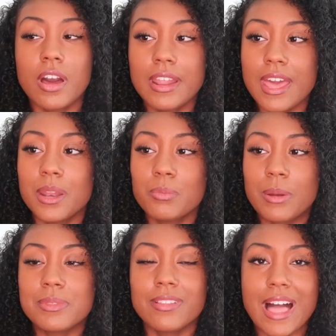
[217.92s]
gone ahead and
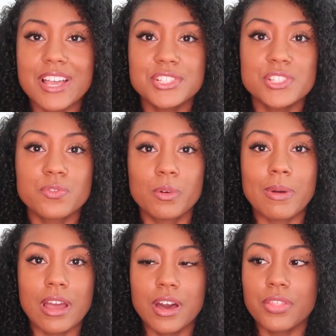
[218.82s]
prepped the lashes for
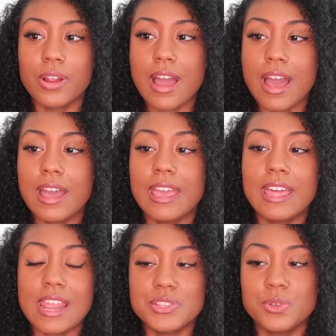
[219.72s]
my other eye
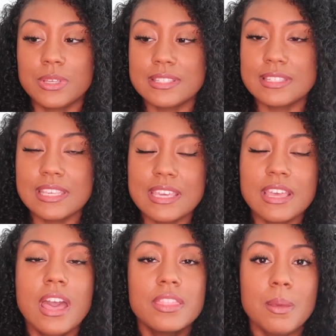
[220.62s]
and as you can
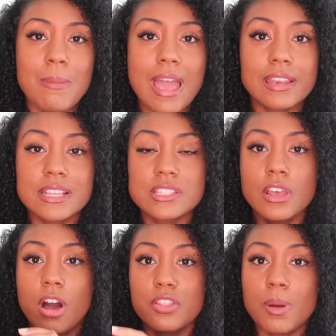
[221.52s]
see, the magnets on